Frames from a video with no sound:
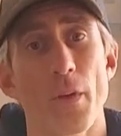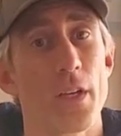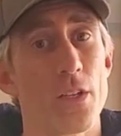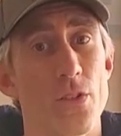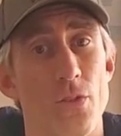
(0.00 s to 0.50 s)

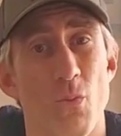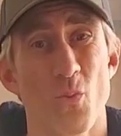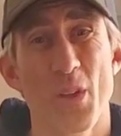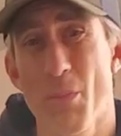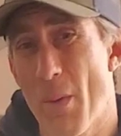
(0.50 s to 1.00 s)
is
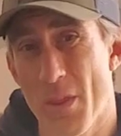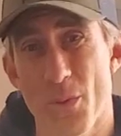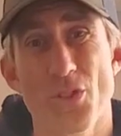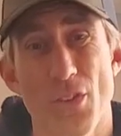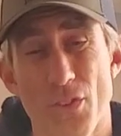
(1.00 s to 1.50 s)
really probably the
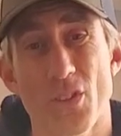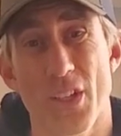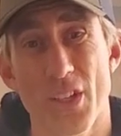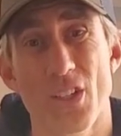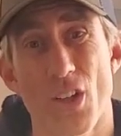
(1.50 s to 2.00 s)
most
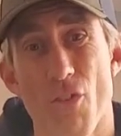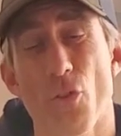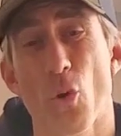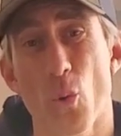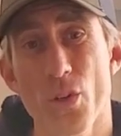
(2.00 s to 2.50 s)
difficult hill of
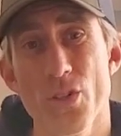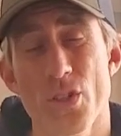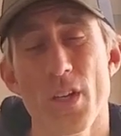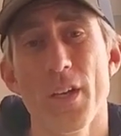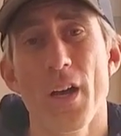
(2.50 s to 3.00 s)
the
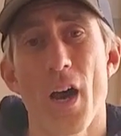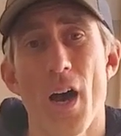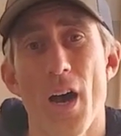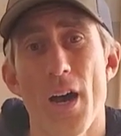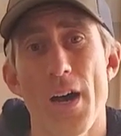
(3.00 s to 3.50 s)
course,
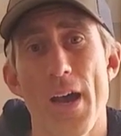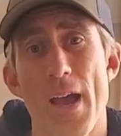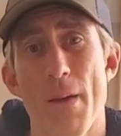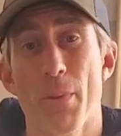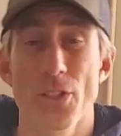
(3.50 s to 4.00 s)

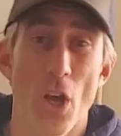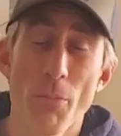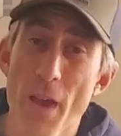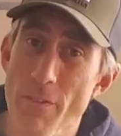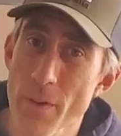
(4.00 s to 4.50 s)
but it's
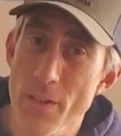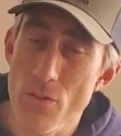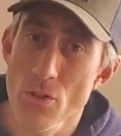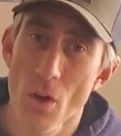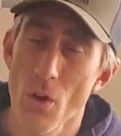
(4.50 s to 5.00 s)
all
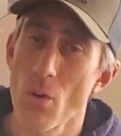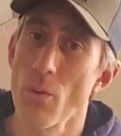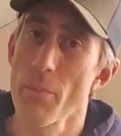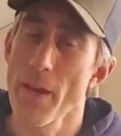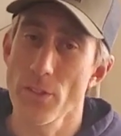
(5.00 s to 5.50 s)
pavement,
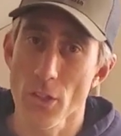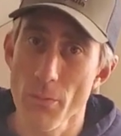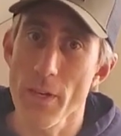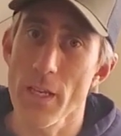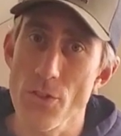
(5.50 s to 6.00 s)
so it makes it a little
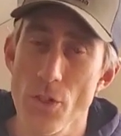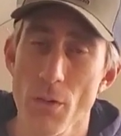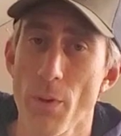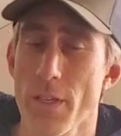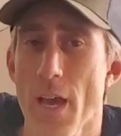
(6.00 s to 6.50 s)
bit
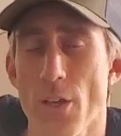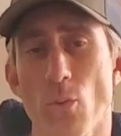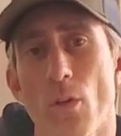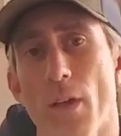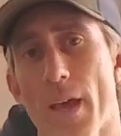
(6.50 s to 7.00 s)
easier, but yeah,
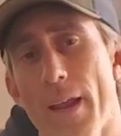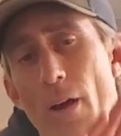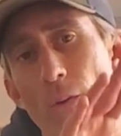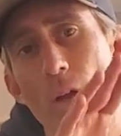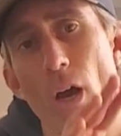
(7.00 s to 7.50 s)
you will head
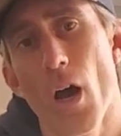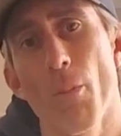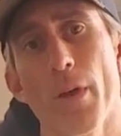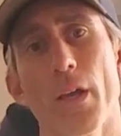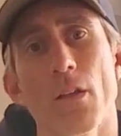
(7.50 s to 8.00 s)
out
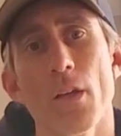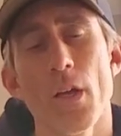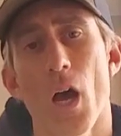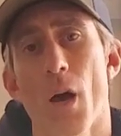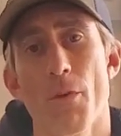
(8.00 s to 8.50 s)
uphill
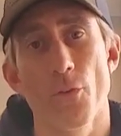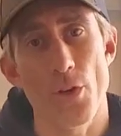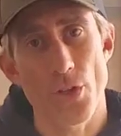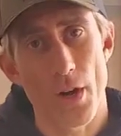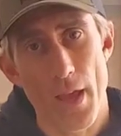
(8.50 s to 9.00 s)
before you
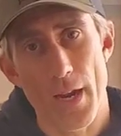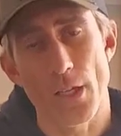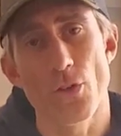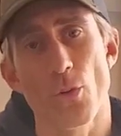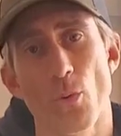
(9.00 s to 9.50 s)
start heading
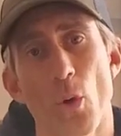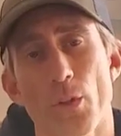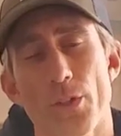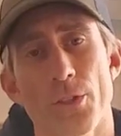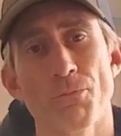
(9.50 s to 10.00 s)
into the
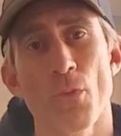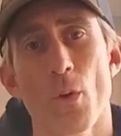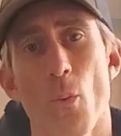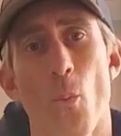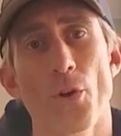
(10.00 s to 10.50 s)
rollers.
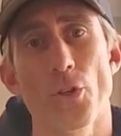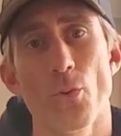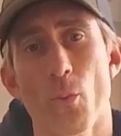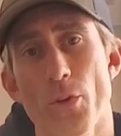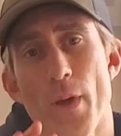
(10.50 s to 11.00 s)
When
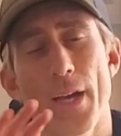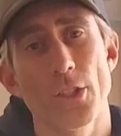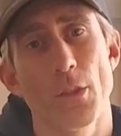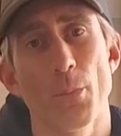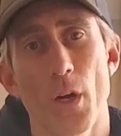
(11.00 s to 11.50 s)
you
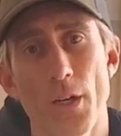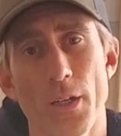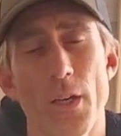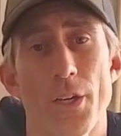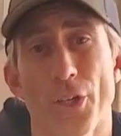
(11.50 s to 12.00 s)
exit the
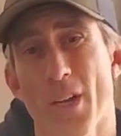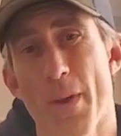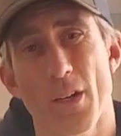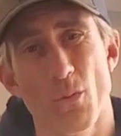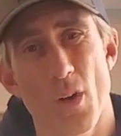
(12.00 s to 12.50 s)
park, you're gonna
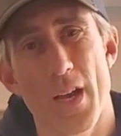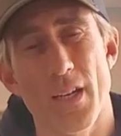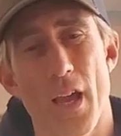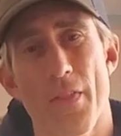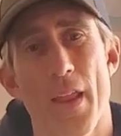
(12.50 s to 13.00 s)
make a
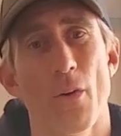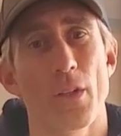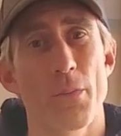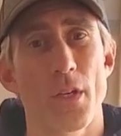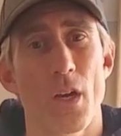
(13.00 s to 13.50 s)
right, and then it
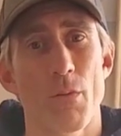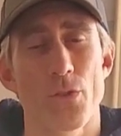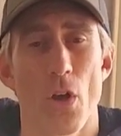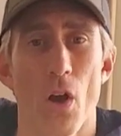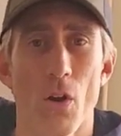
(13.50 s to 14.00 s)
really
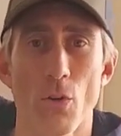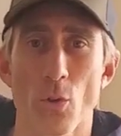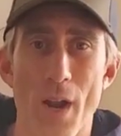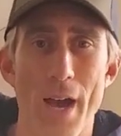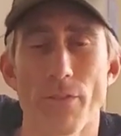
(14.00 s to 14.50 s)
becomes all
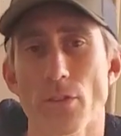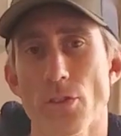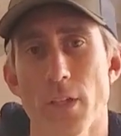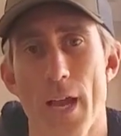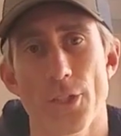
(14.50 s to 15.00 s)
gravel
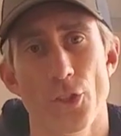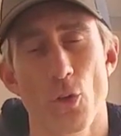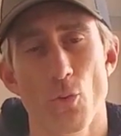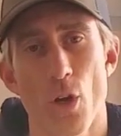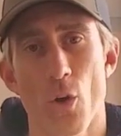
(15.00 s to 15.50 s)
/
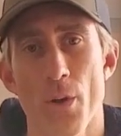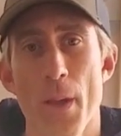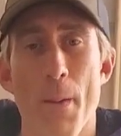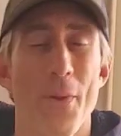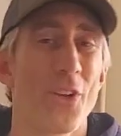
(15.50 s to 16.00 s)
dirt road,
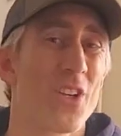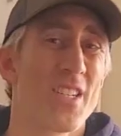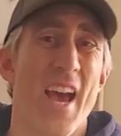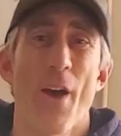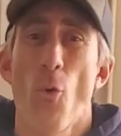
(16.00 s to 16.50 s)
but there
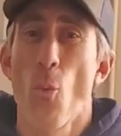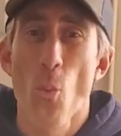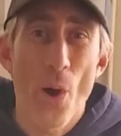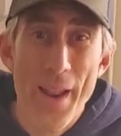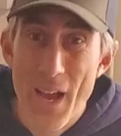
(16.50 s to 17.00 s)
is not
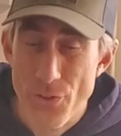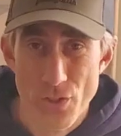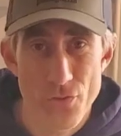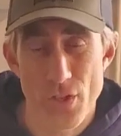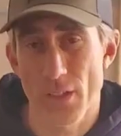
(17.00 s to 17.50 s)
1 ounce
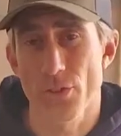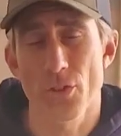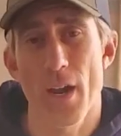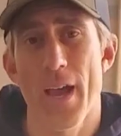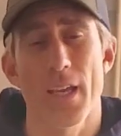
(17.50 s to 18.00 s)
of single
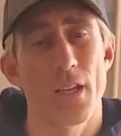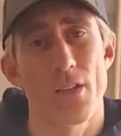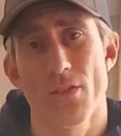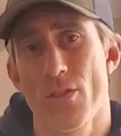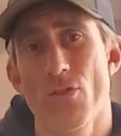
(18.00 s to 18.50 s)
track. It
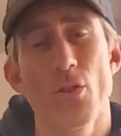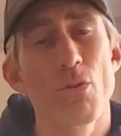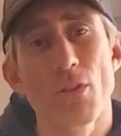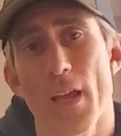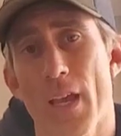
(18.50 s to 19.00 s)
is a
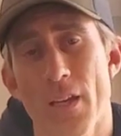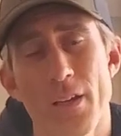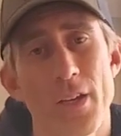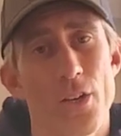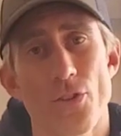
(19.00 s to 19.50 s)

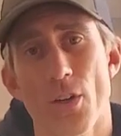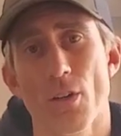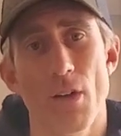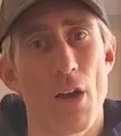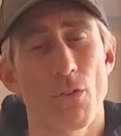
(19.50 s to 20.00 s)
2-lane dirt
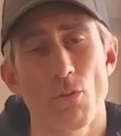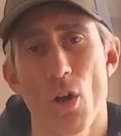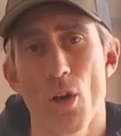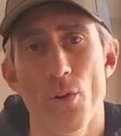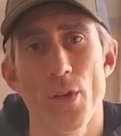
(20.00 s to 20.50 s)
gravel
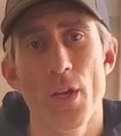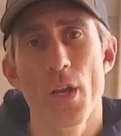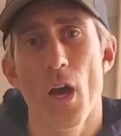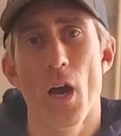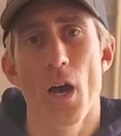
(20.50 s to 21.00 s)
road.
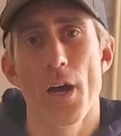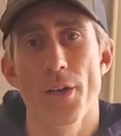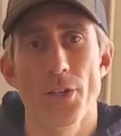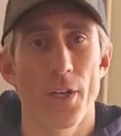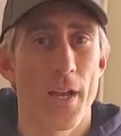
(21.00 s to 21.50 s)

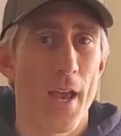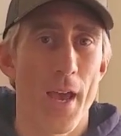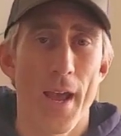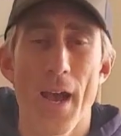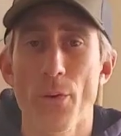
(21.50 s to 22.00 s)
You're gonna
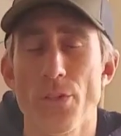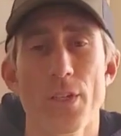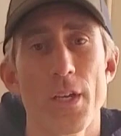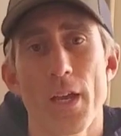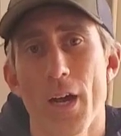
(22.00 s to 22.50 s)
head out,
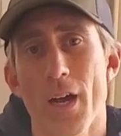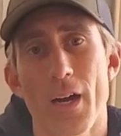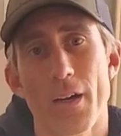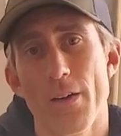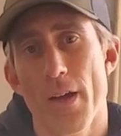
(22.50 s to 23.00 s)

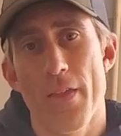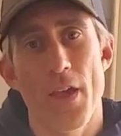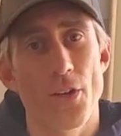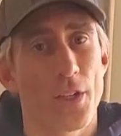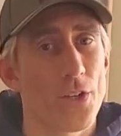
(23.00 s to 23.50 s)
and
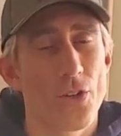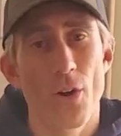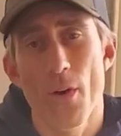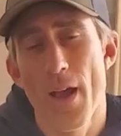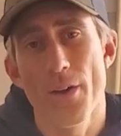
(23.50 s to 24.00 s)
then you're gonna turn
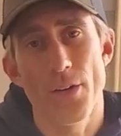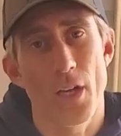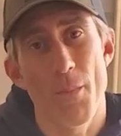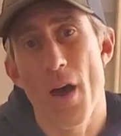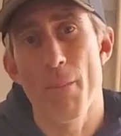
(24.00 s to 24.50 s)
around, and you
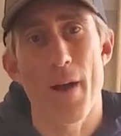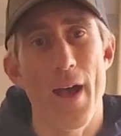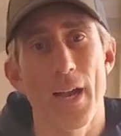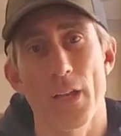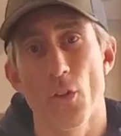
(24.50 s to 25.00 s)
come on
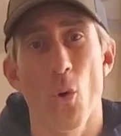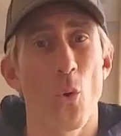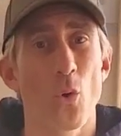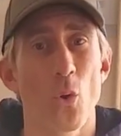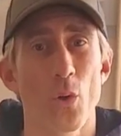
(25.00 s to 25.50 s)
back, and the
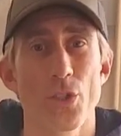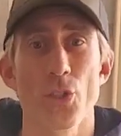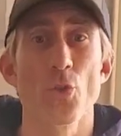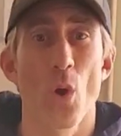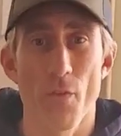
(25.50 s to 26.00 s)
whole course
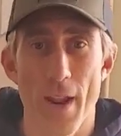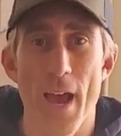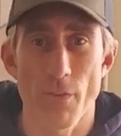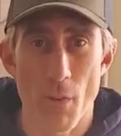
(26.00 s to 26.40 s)
is 12.5